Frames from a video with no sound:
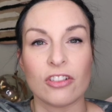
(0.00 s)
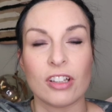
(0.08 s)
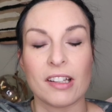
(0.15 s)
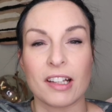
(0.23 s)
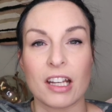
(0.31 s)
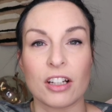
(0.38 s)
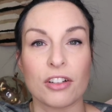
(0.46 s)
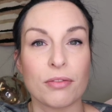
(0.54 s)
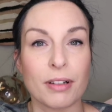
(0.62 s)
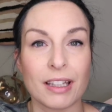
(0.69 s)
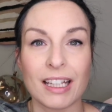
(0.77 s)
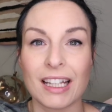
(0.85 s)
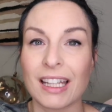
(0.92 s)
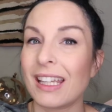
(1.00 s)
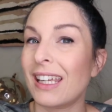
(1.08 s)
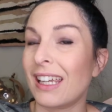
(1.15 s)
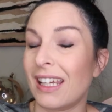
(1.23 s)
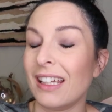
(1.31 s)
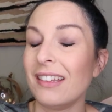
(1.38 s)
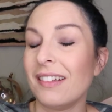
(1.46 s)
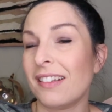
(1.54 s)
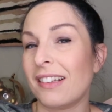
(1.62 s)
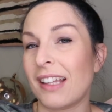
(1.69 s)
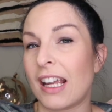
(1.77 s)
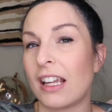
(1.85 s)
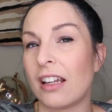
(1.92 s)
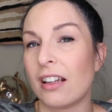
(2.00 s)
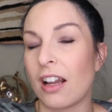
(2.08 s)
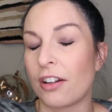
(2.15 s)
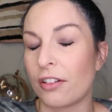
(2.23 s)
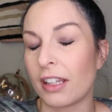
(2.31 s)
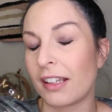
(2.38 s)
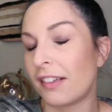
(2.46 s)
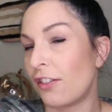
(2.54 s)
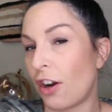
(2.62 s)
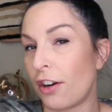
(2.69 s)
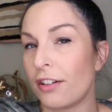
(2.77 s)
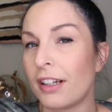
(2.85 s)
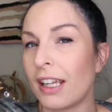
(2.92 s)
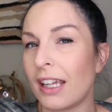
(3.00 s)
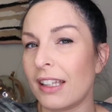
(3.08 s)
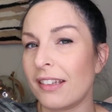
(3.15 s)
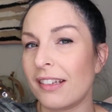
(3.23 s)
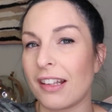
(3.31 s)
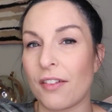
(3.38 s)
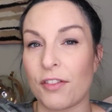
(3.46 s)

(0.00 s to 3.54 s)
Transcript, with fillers: She's got acrylic kits, like acrylic starter kits,